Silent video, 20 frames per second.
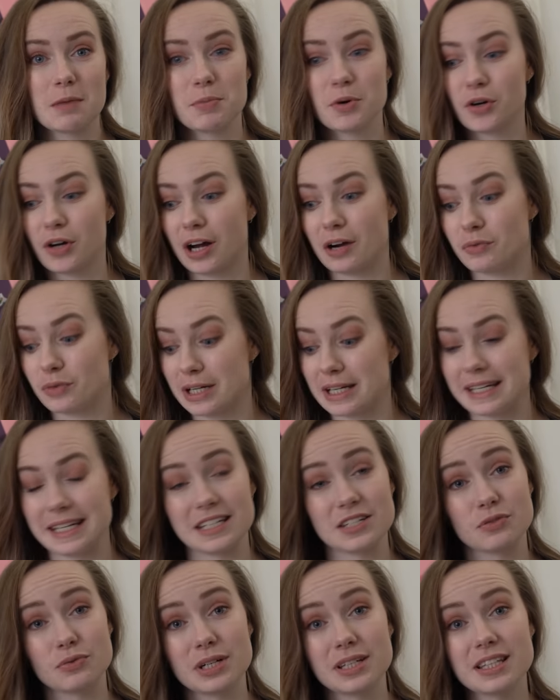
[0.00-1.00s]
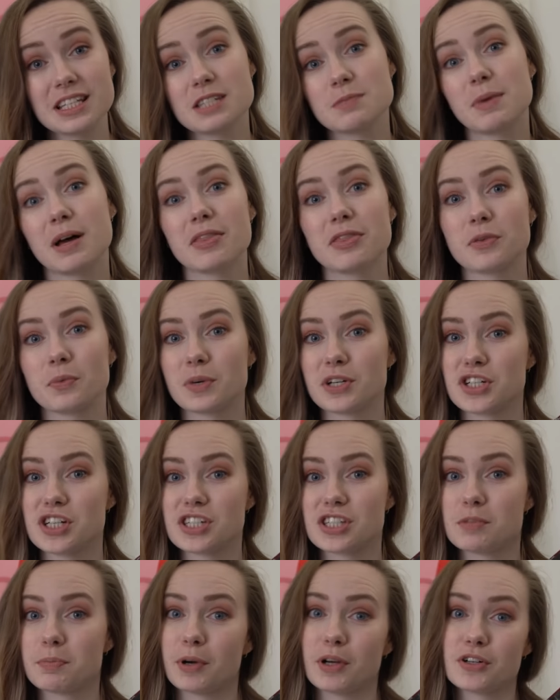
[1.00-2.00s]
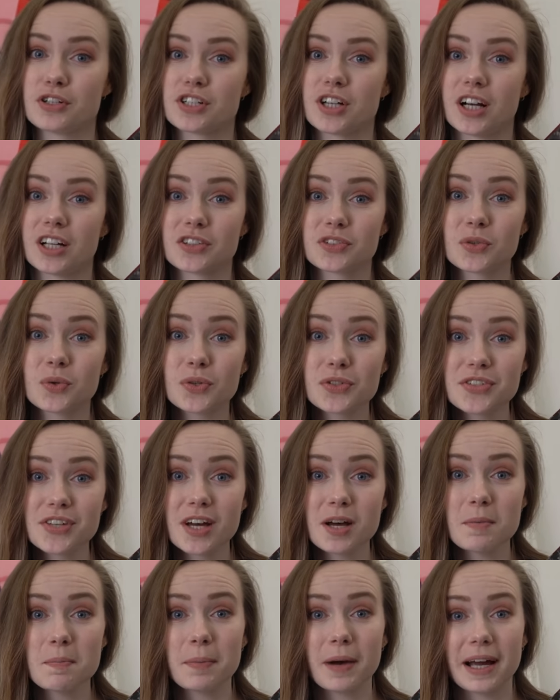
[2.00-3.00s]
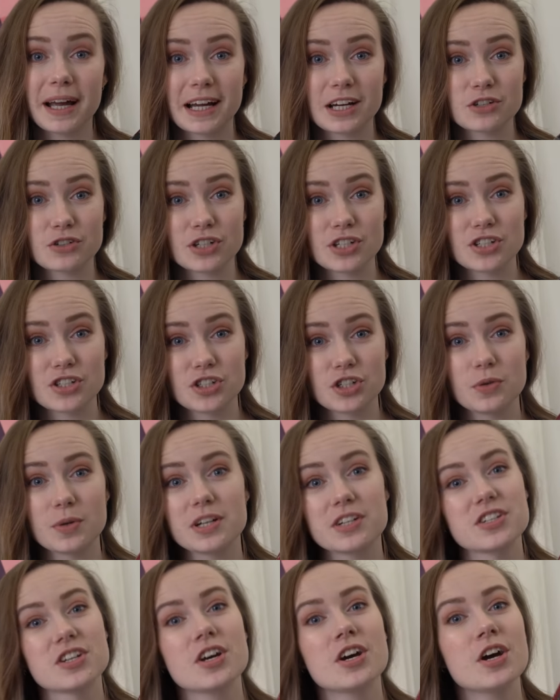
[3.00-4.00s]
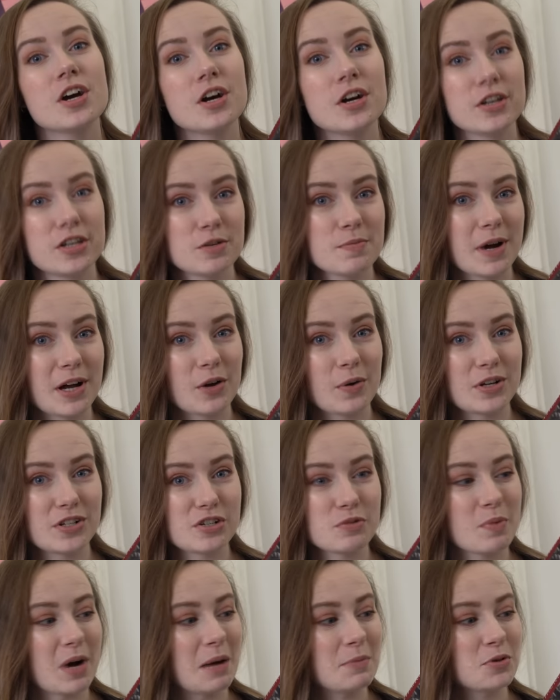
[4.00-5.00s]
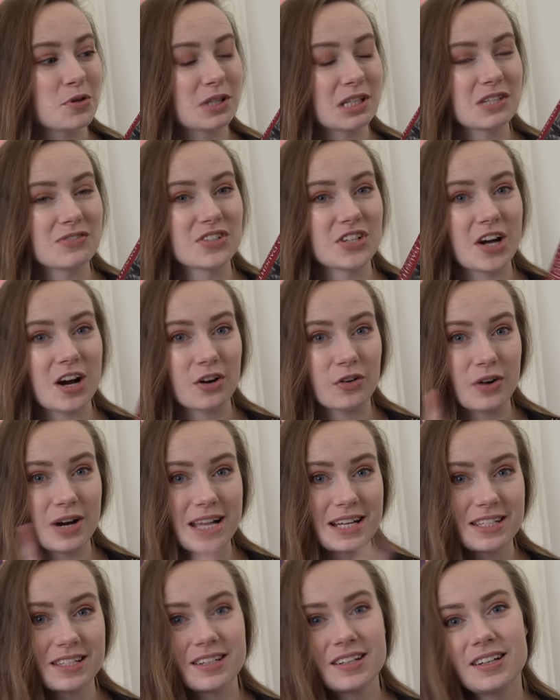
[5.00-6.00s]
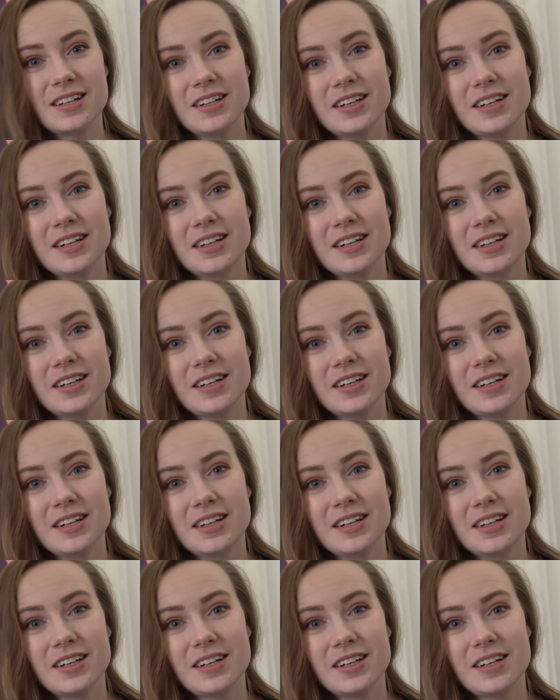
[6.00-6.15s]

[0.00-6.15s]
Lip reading: a book I really need to read this month, which is The Bone Sharp Daughter by Andrea Stewart. You might question why I'm doing this for dark red.